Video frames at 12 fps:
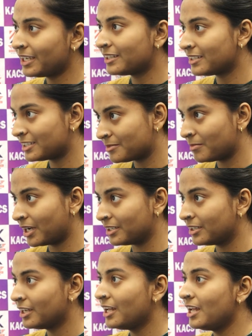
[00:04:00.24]
and the
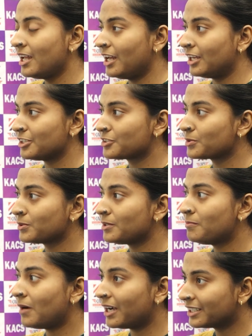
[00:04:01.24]
demand. So
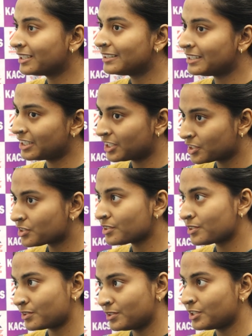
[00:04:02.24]
the market
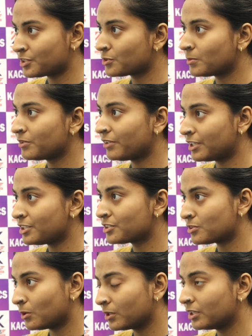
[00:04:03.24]
linkages needs to be very
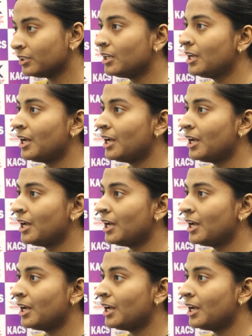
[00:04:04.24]
stronger.